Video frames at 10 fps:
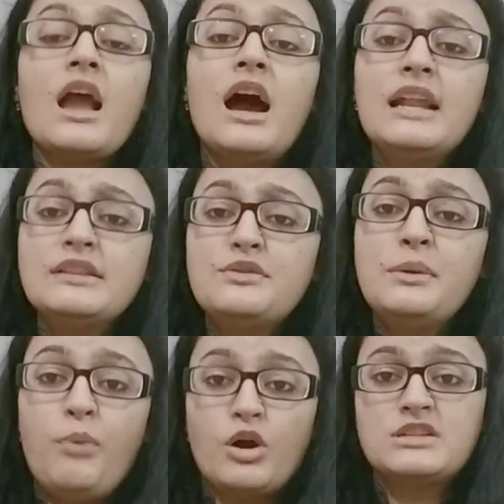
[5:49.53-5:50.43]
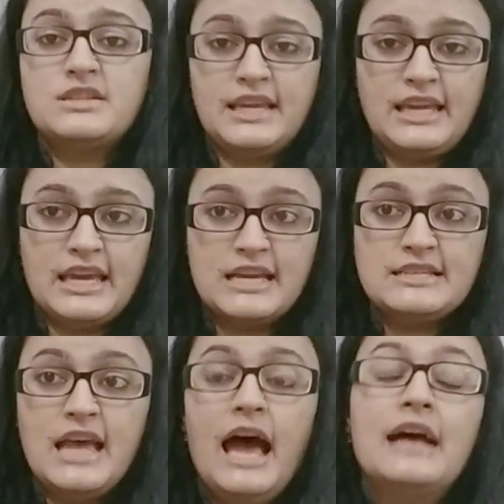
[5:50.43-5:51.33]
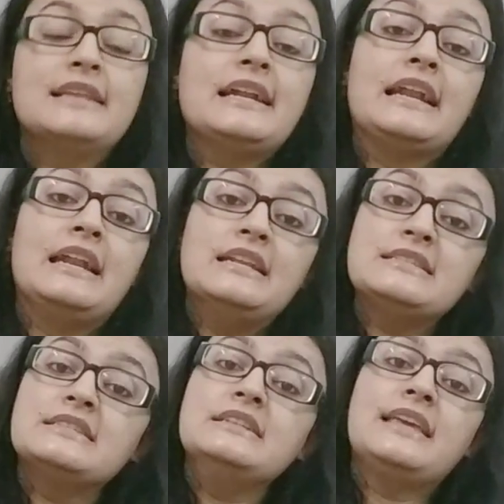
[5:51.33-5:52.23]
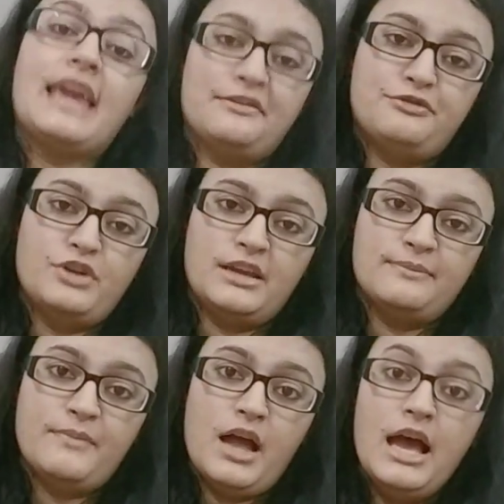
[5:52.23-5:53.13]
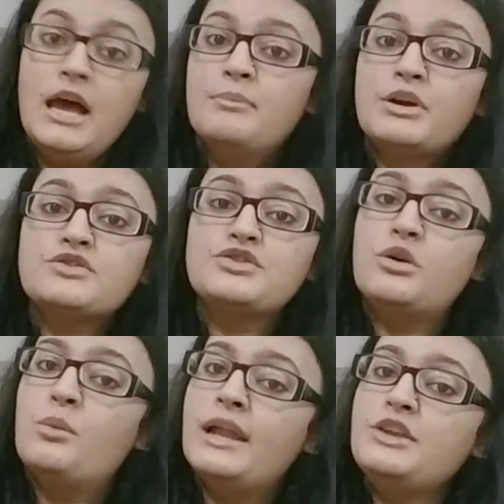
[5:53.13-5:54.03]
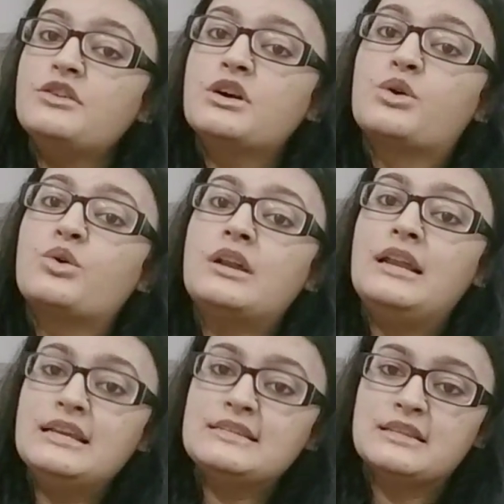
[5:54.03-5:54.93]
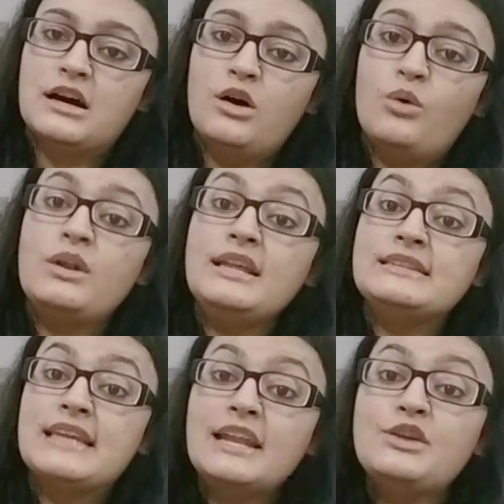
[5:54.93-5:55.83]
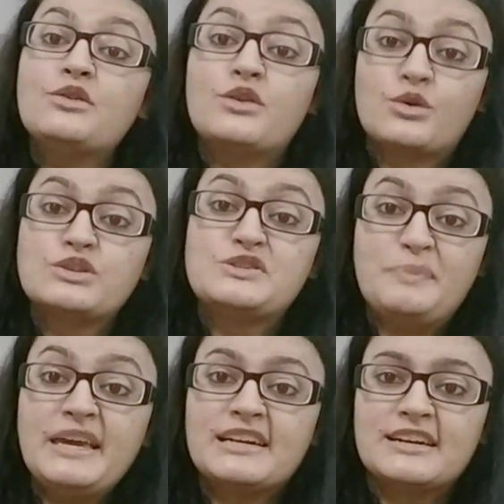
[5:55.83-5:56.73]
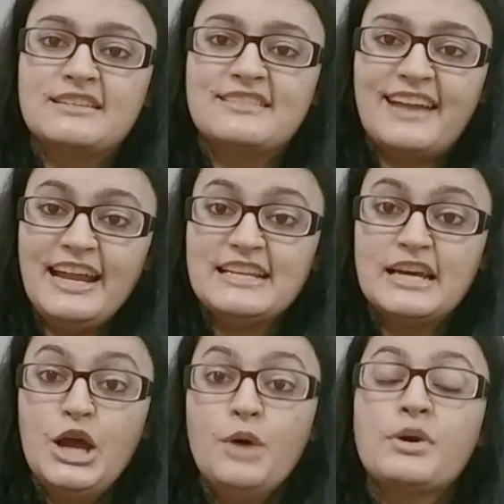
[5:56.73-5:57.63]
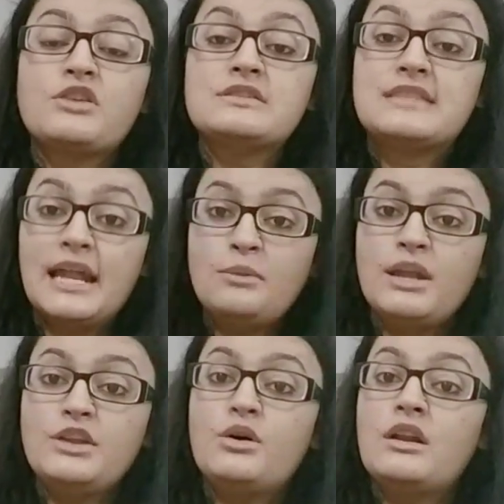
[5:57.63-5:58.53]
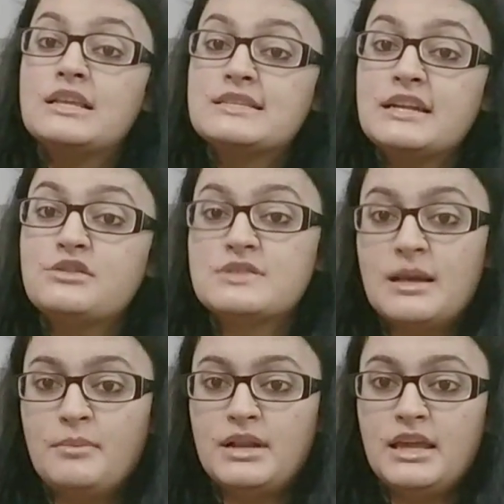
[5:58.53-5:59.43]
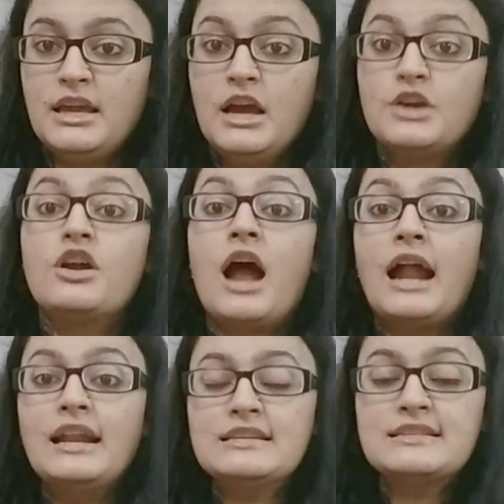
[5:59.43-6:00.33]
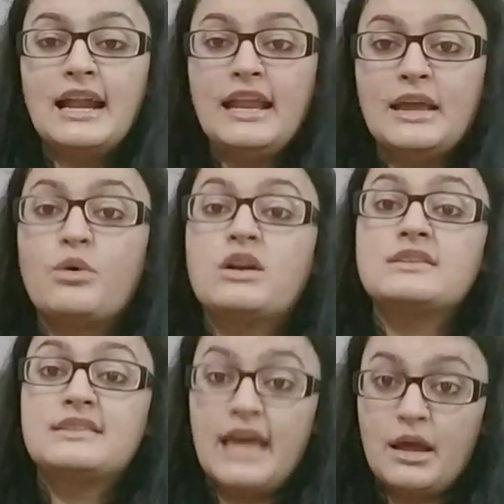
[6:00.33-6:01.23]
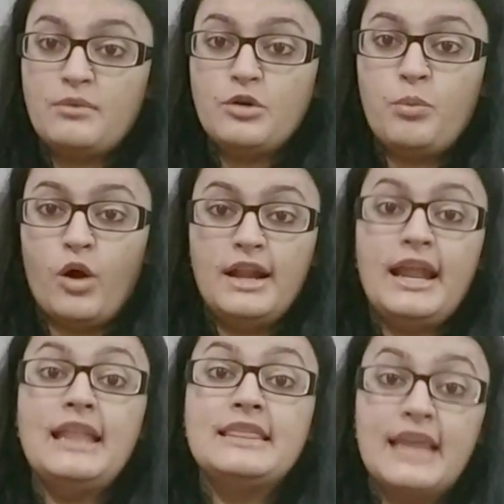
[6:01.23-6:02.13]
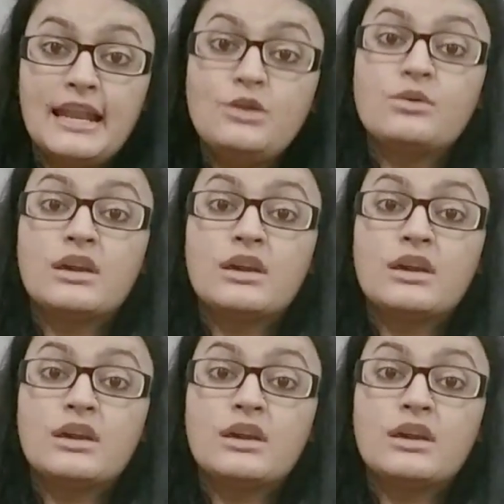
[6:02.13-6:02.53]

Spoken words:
Another important thing is that listen carefully. Because when you're a good listener, only then you're a good speaker, right? Because then when you're listening to somebody, you're understanding what is their viewpoint, and then you